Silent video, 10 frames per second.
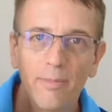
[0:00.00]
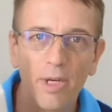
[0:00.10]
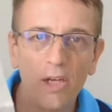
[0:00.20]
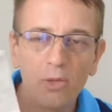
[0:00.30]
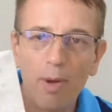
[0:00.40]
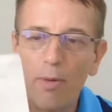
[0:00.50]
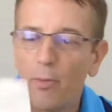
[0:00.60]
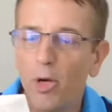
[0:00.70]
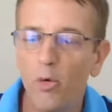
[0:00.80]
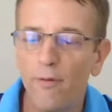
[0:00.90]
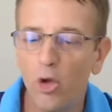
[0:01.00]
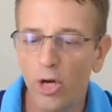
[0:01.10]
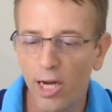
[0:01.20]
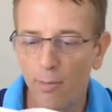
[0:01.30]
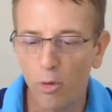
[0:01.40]
because maybe I'm going to review
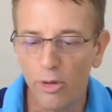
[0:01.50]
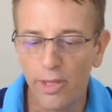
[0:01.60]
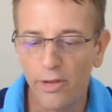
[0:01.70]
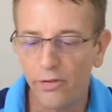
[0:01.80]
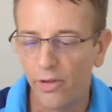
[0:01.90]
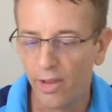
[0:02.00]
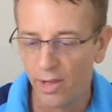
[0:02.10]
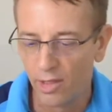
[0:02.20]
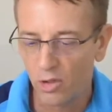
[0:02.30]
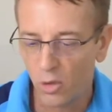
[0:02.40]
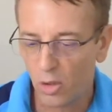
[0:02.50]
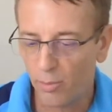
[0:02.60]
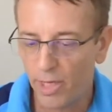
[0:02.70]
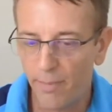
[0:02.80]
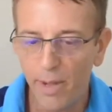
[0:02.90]
a couple of these. So it'll
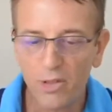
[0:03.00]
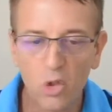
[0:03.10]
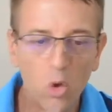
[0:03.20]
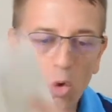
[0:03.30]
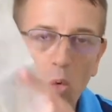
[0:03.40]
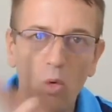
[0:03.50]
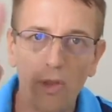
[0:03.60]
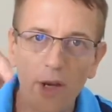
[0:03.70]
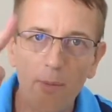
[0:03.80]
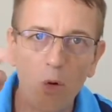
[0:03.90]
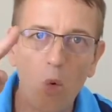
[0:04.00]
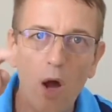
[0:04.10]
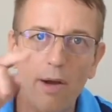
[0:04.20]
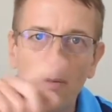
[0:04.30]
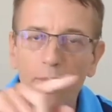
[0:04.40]
be at PETZL the number
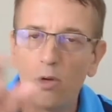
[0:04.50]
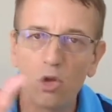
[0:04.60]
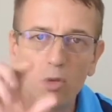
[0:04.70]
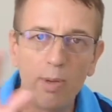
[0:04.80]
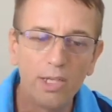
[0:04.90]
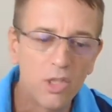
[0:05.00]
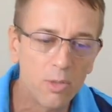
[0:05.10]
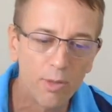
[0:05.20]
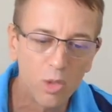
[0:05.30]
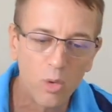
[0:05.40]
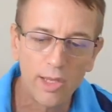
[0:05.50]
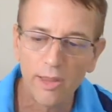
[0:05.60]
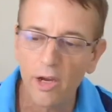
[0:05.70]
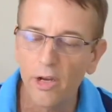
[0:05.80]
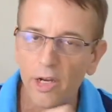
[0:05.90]
1. No spaces between
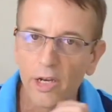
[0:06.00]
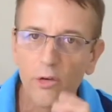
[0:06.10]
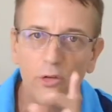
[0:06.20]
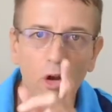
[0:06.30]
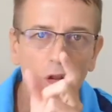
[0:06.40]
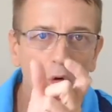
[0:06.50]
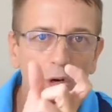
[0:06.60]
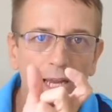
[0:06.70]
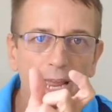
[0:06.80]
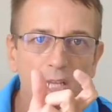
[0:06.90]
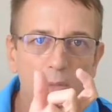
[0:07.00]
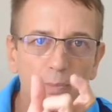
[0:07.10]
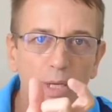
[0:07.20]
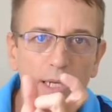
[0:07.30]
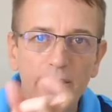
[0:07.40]
there. You can use all lowercase,
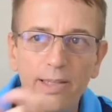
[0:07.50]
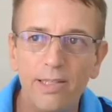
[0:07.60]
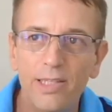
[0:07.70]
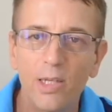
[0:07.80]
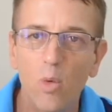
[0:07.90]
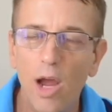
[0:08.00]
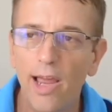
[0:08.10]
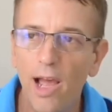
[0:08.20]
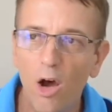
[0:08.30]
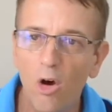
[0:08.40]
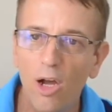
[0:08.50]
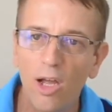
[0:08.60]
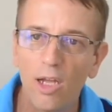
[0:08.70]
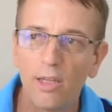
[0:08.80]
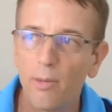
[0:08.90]
PETZL
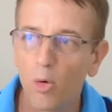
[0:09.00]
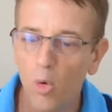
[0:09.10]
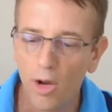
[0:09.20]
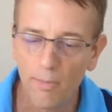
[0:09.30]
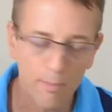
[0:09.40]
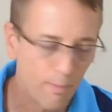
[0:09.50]
number 1.